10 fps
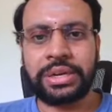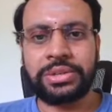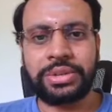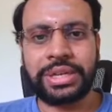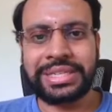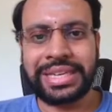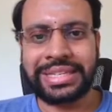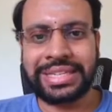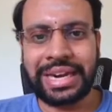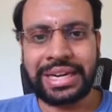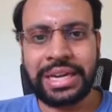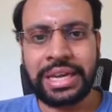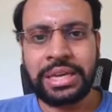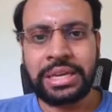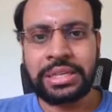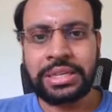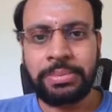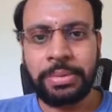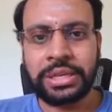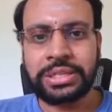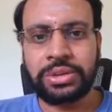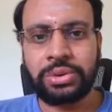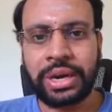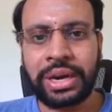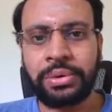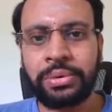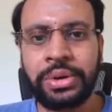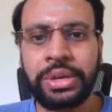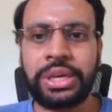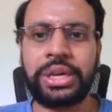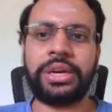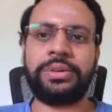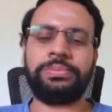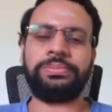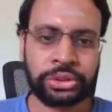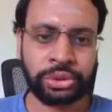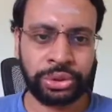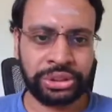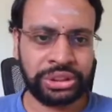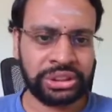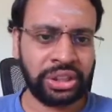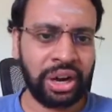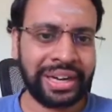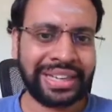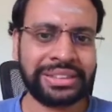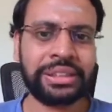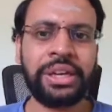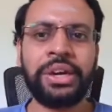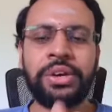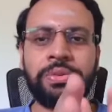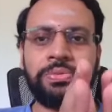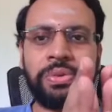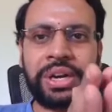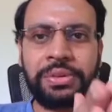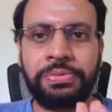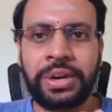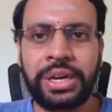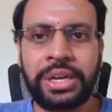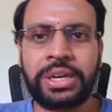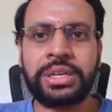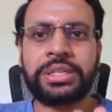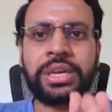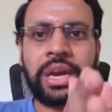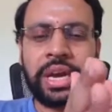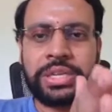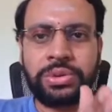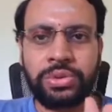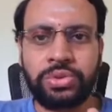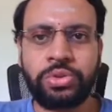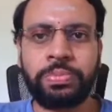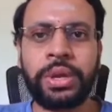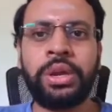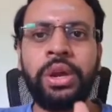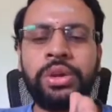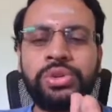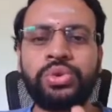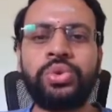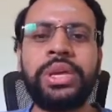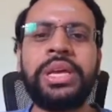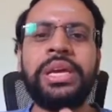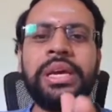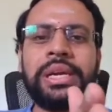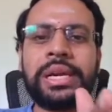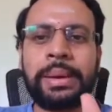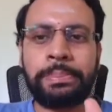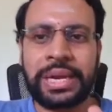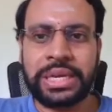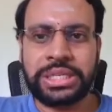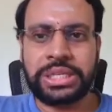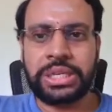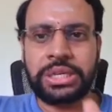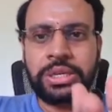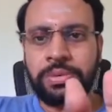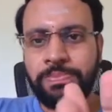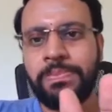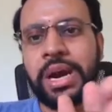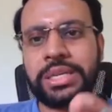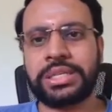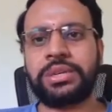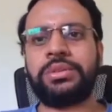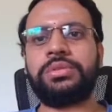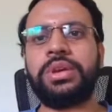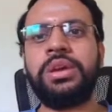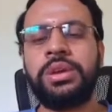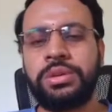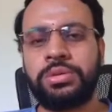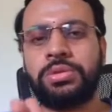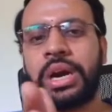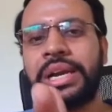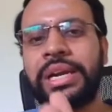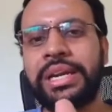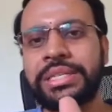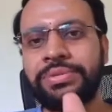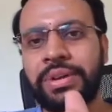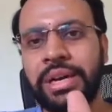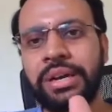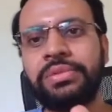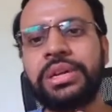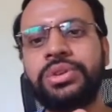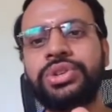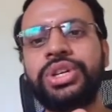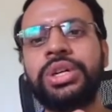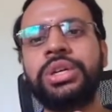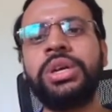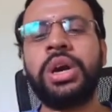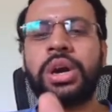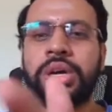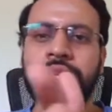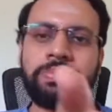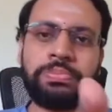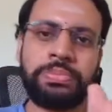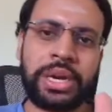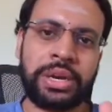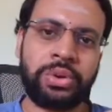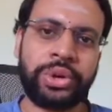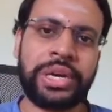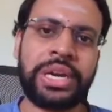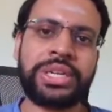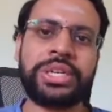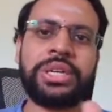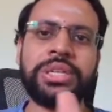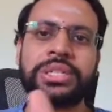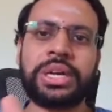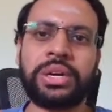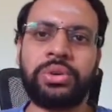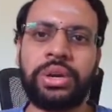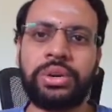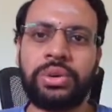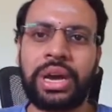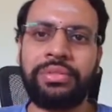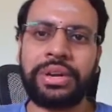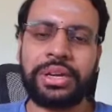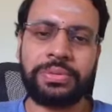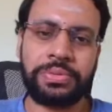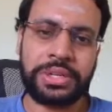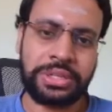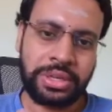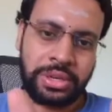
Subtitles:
So that's exactly the mask you have here. So this is called as 45 degrees isotropic 2D Laplacian mask. Okay, you call it as for convolution or be it correlation, it's not going to have any difference